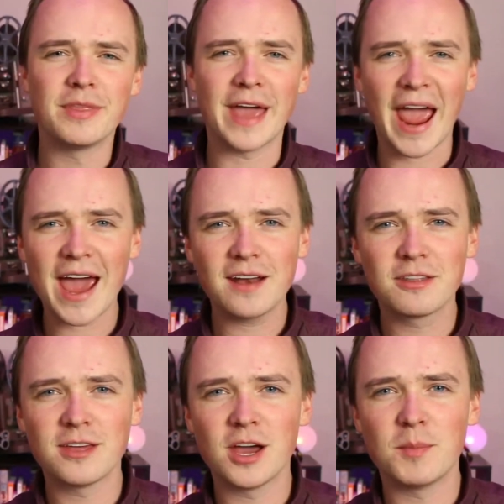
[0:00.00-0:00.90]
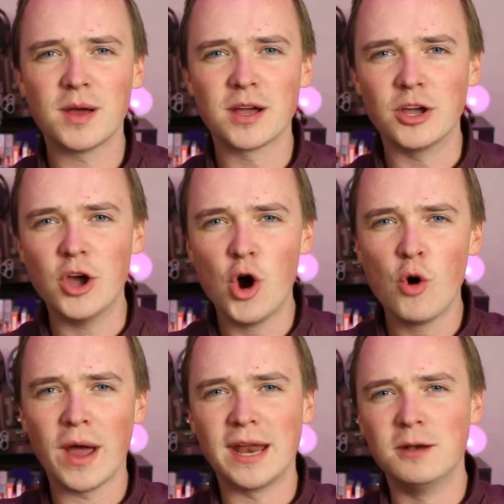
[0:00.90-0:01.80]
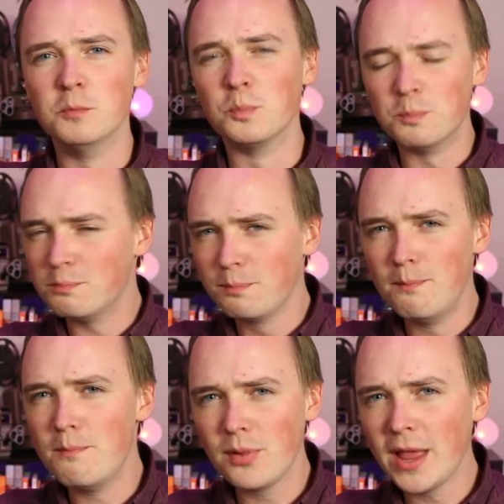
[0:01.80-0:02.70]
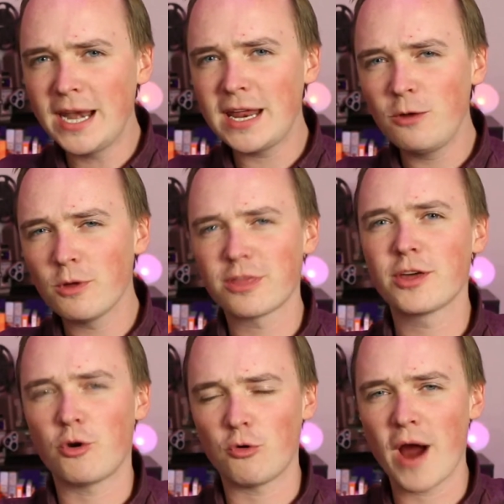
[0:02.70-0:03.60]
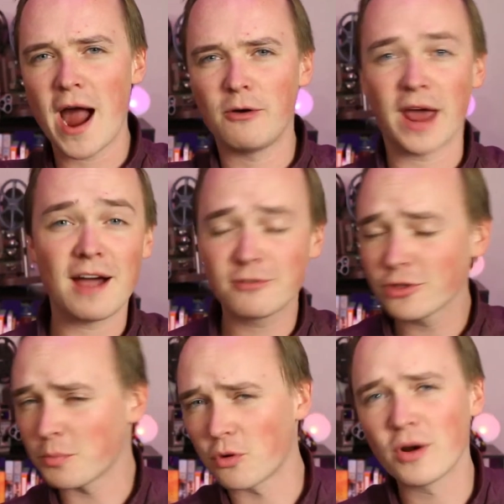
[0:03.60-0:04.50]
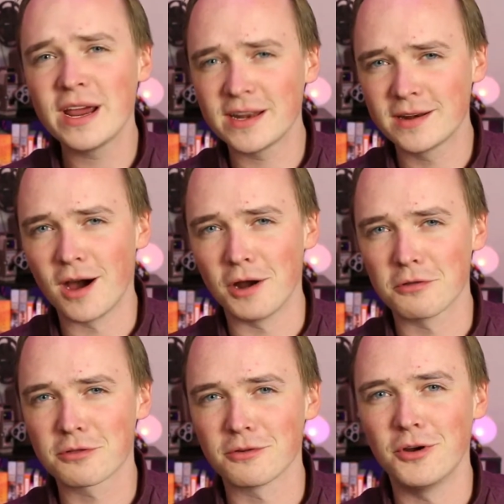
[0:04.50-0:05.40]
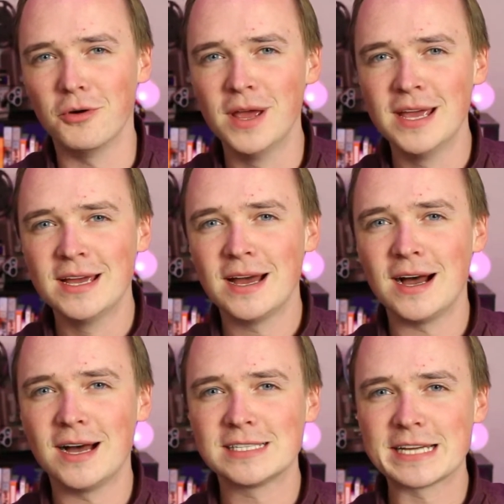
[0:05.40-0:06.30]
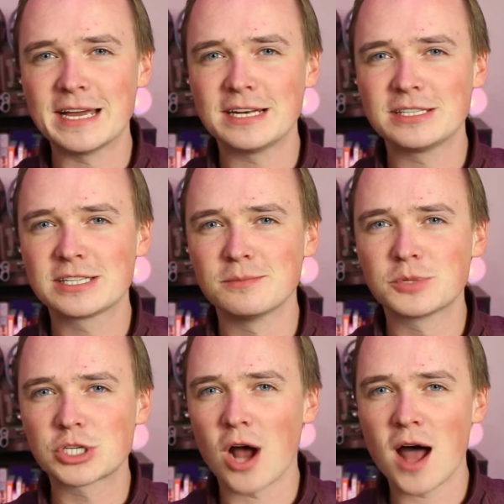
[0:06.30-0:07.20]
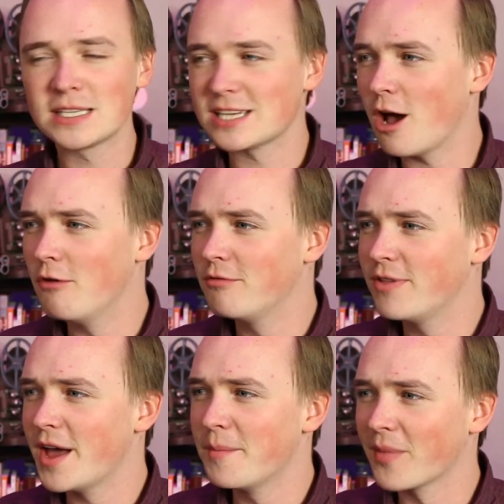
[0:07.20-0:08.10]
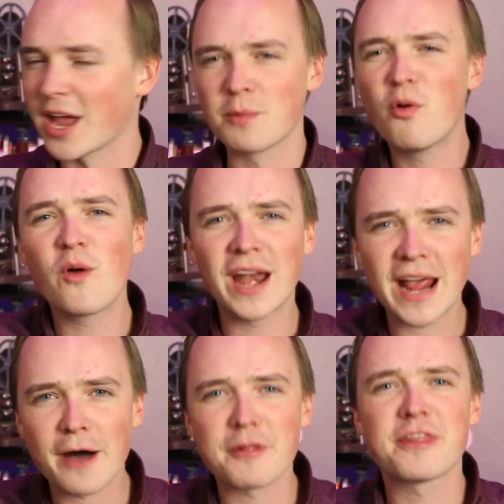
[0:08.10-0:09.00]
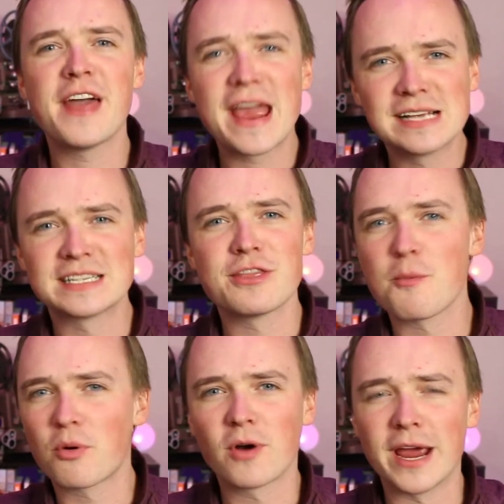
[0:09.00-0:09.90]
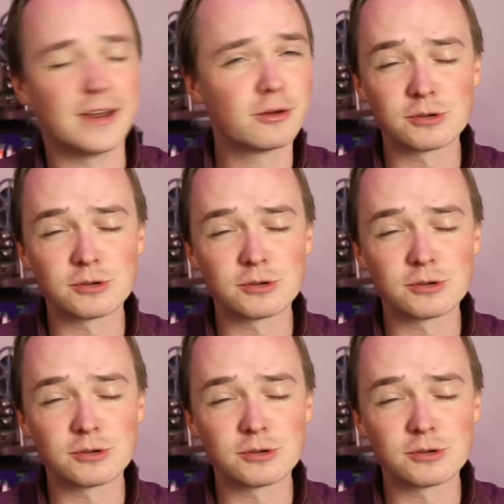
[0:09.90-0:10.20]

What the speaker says: They had them go and blend in with the crowd after the parade had gone through, to get some shots of them like pointing out things in the parade.